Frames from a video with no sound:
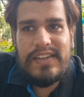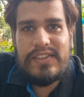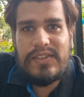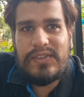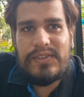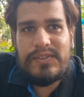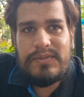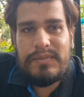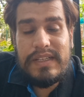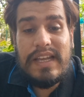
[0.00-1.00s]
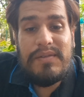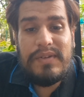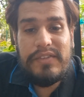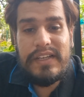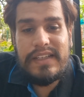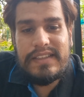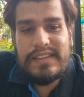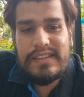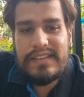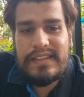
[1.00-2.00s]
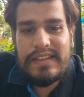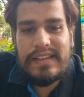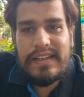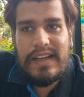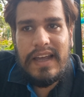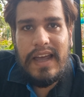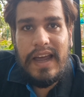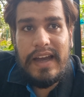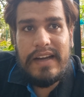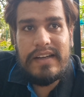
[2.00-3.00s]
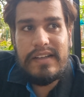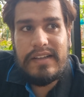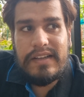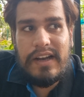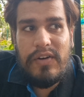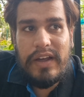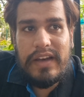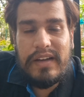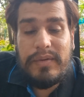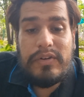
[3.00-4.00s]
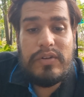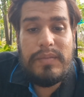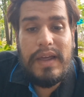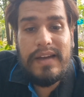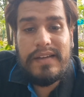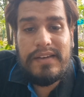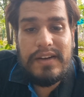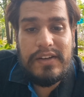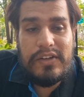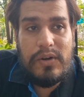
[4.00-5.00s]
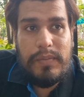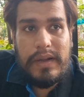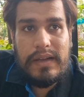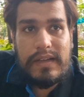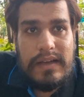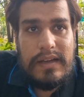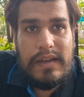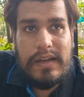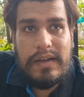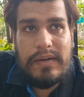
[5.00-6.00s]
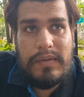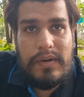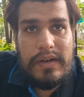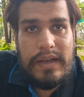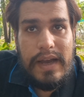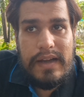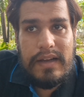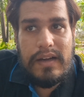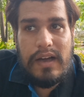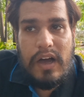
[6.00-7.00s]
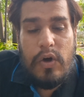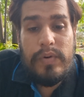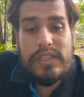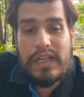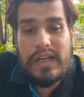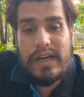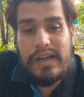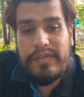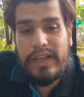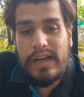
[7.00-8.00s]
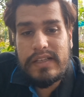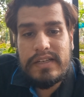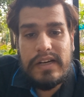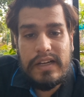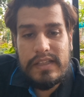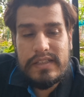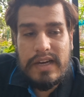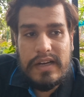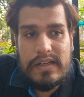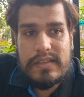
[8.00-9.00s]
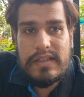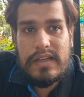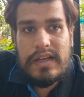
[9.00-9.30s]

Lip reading: So please help me with this. And now again coming to the topic, that how much the current we are considering in the standards.